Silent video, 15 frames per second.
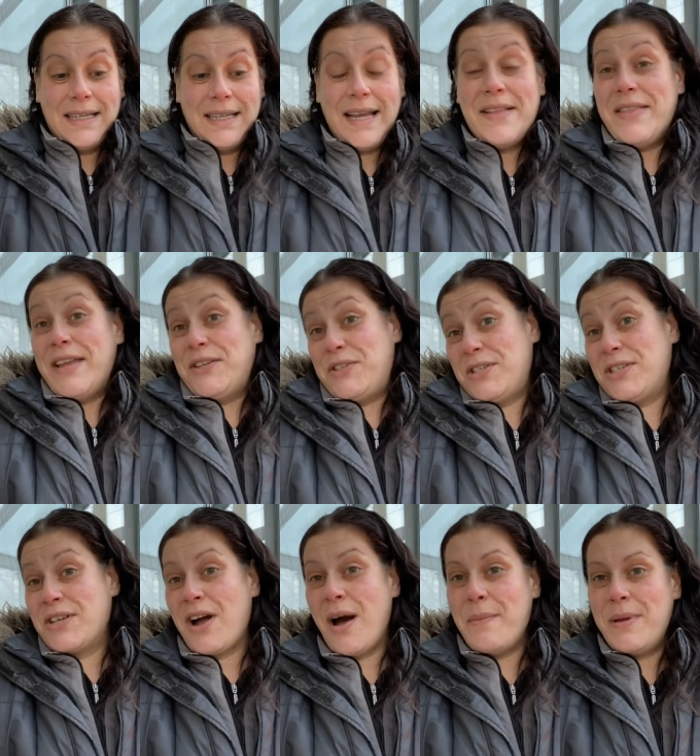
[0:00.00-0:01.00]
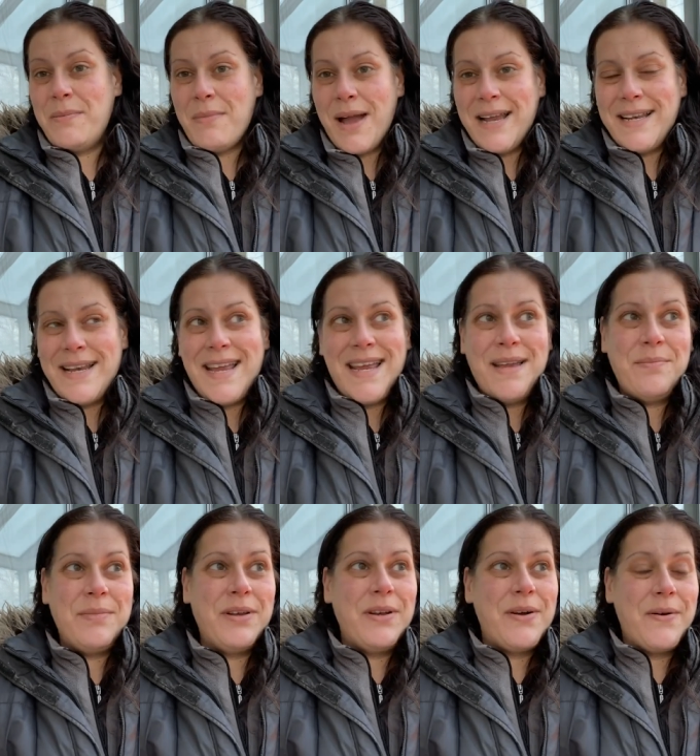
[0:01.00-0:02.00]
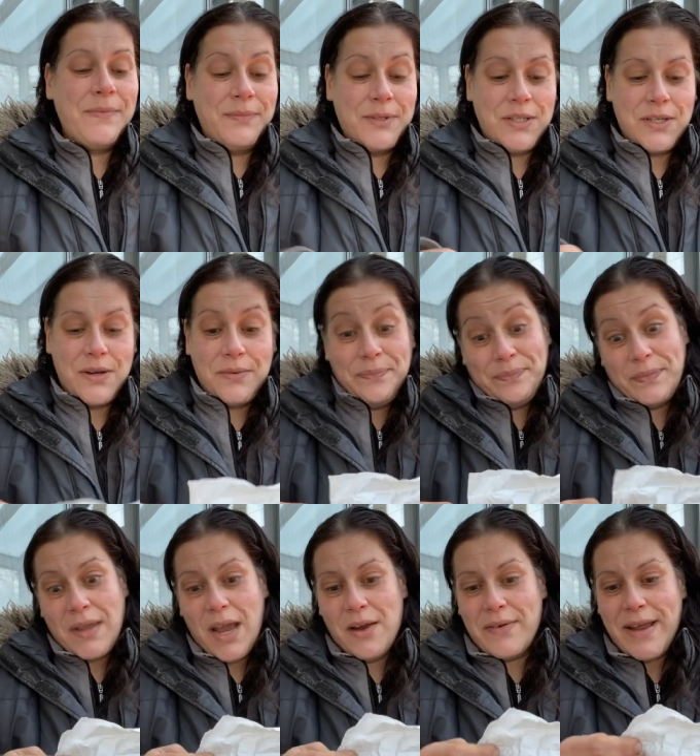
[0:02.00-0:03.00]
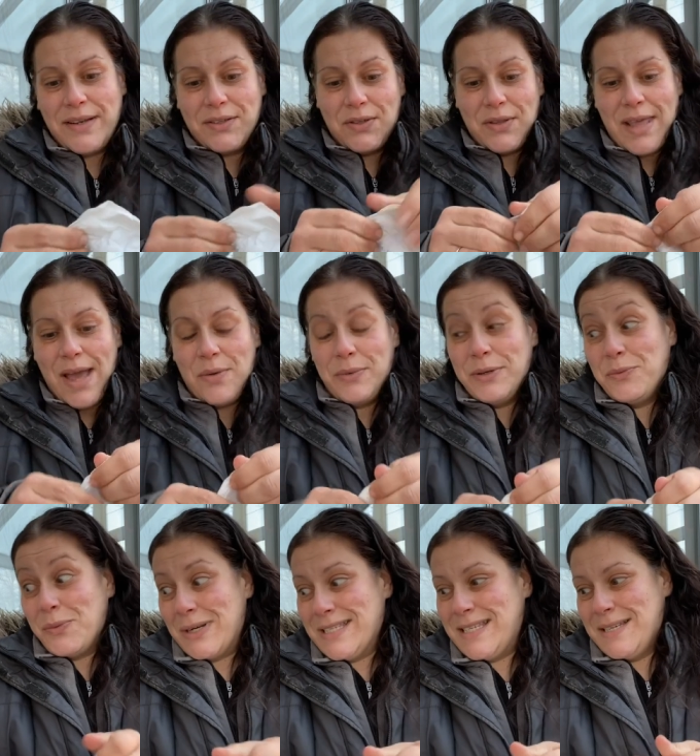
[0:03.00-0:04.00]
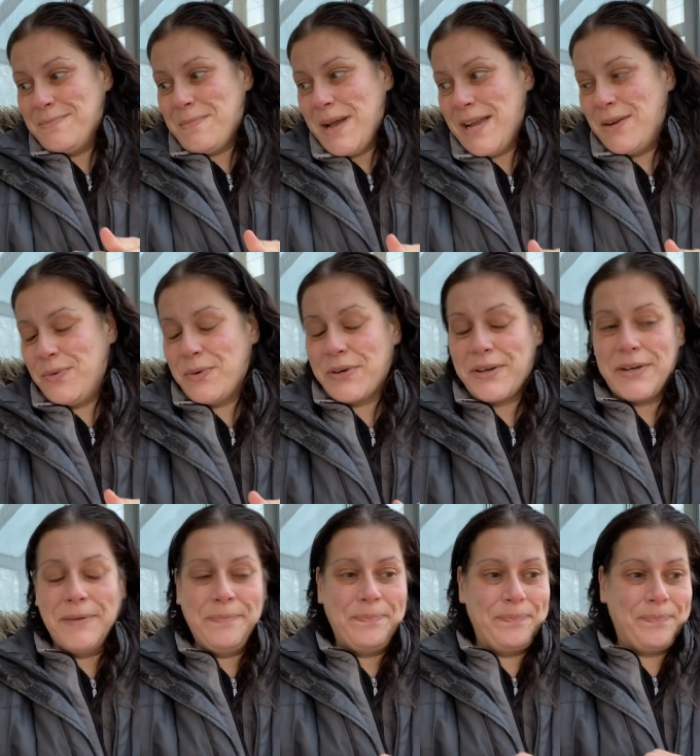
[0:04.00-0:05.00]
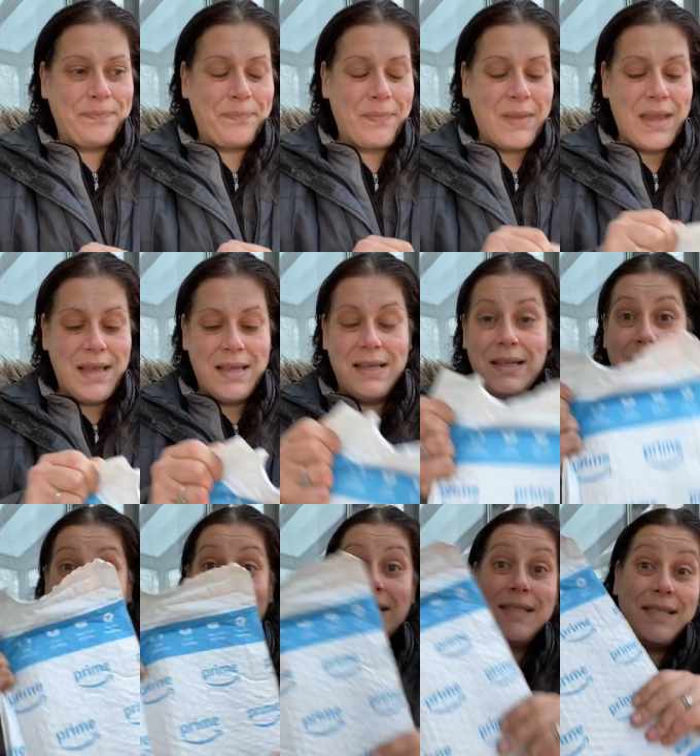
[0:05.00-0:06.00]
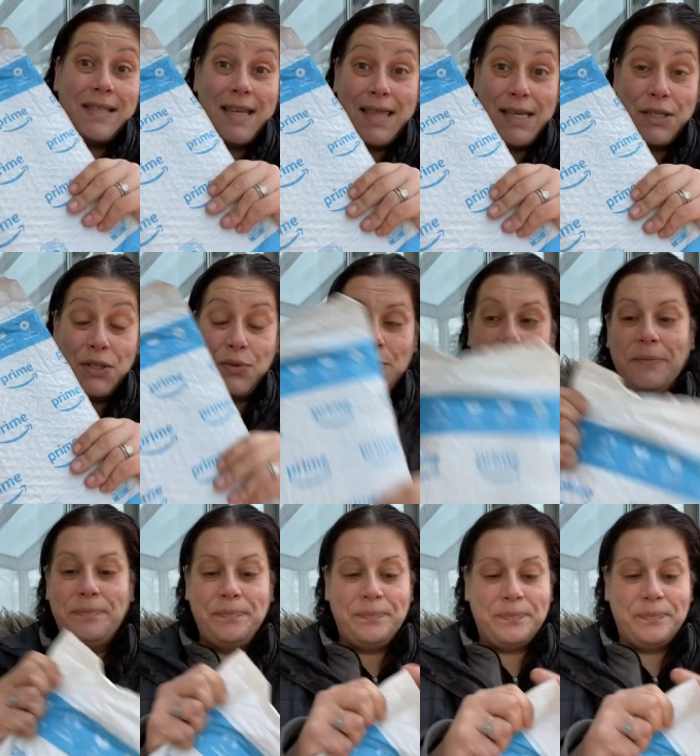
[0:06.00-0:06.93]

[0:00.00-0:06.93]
and they just come in my name, you know? So, all right, so that one wasn't my order. Let's see this one.